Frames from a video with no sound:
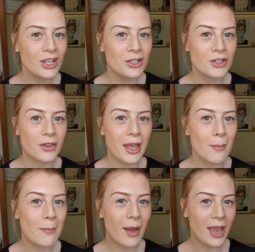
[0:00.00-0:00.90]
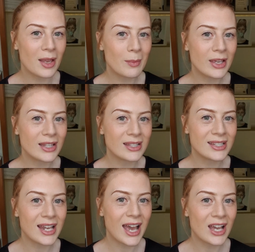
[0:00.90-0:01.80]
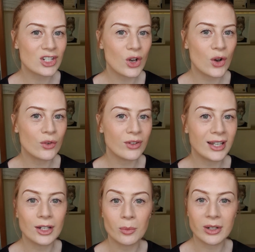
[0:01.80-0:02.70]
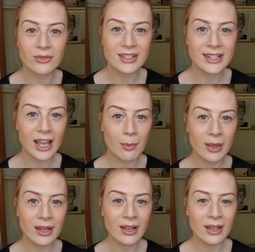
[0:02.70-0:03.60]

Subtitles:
So that may be the start of a little bit of scabbing.